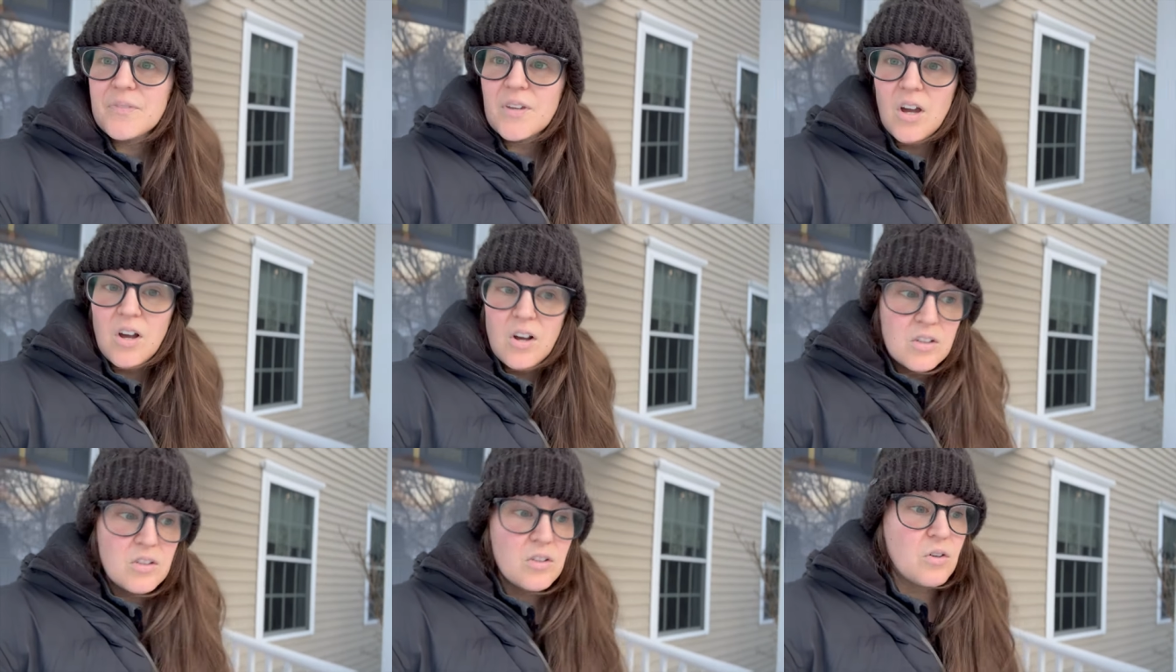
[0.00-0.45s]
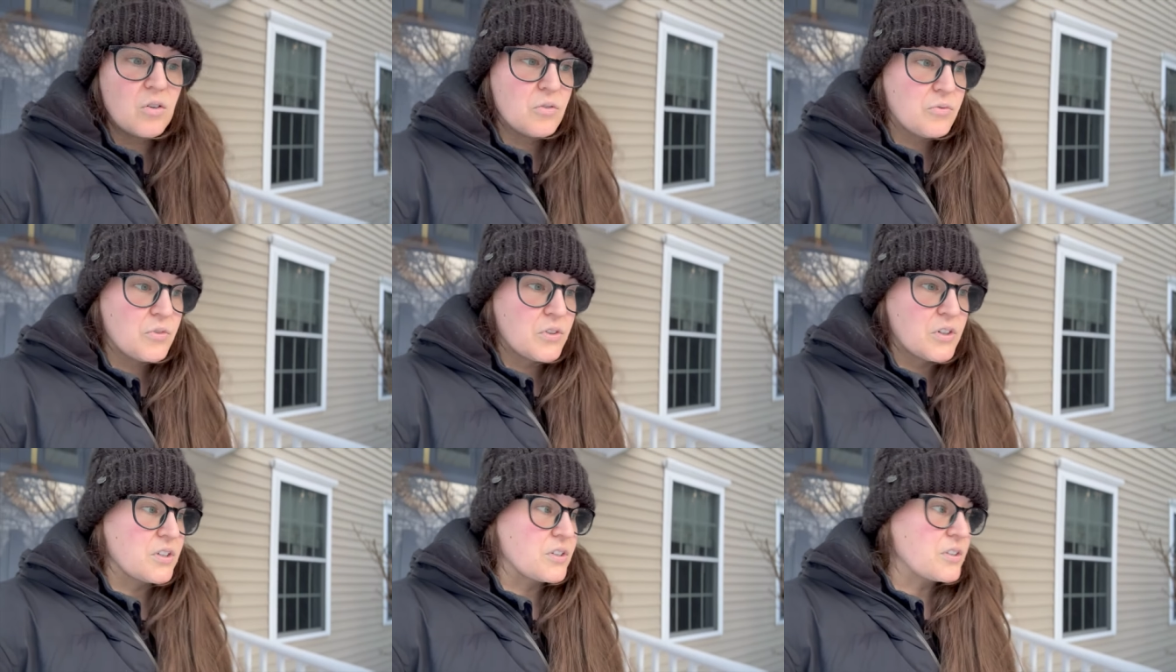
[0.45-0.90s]
all
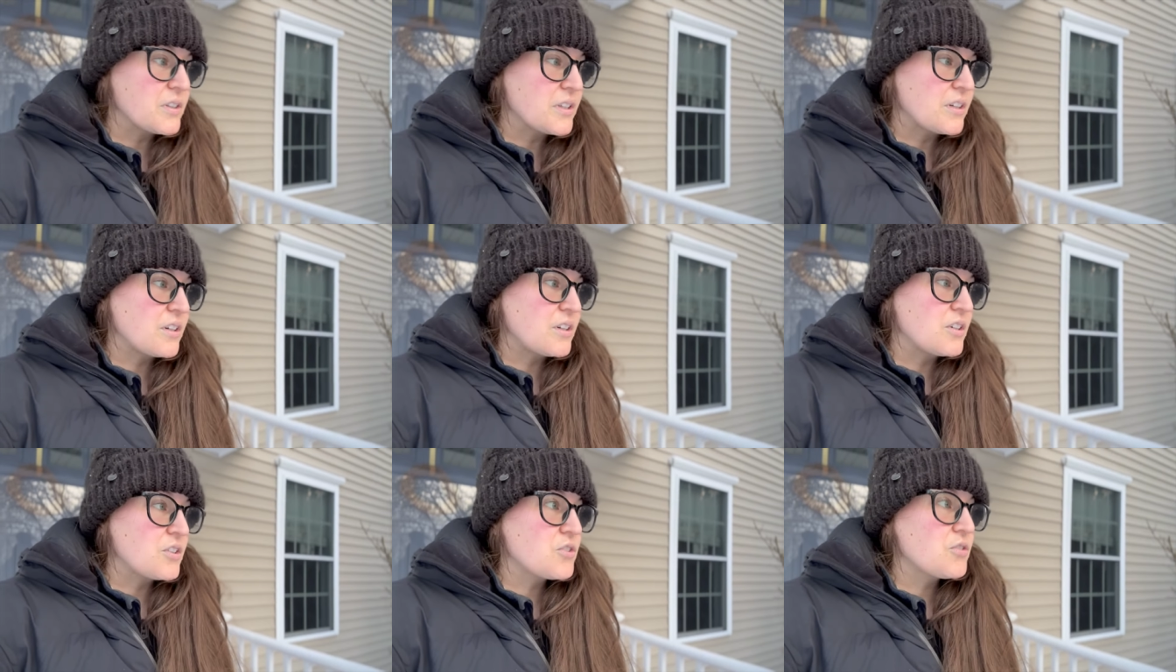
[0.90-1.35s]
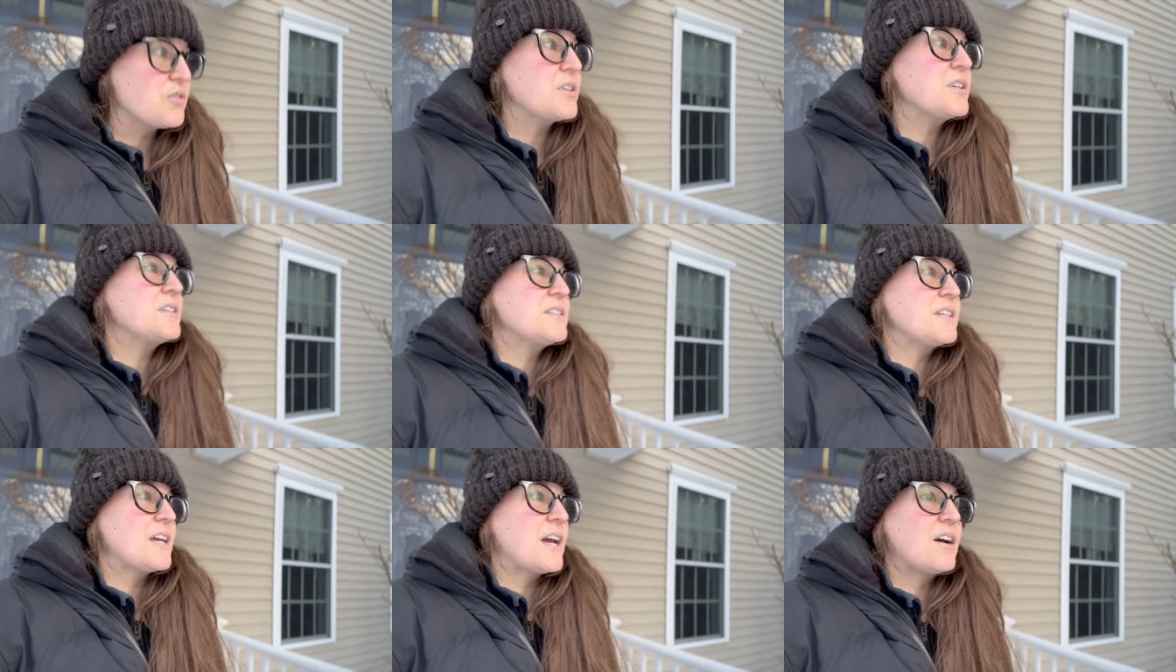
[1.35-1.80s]
over there are
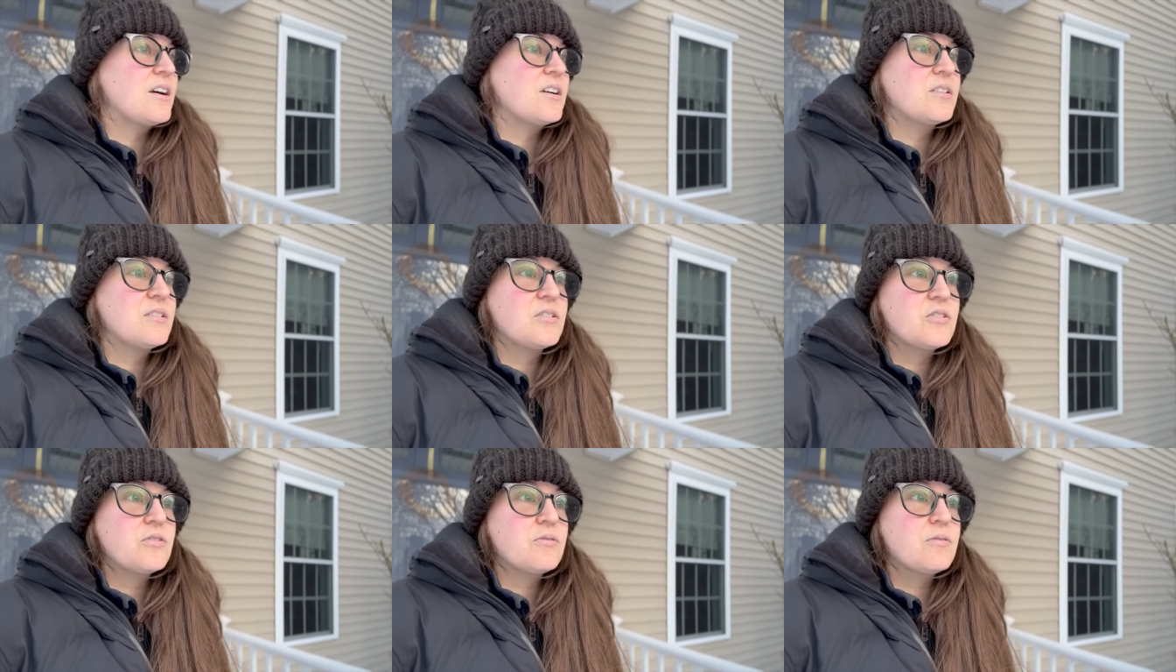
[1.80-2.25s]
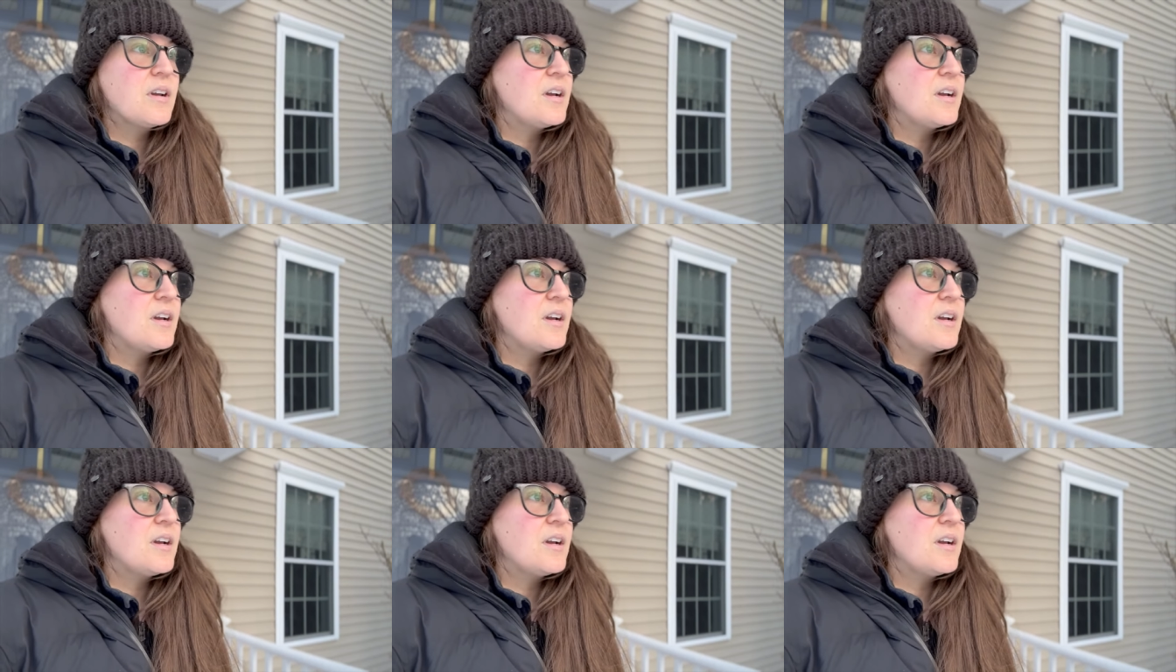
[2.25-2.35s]
trees down,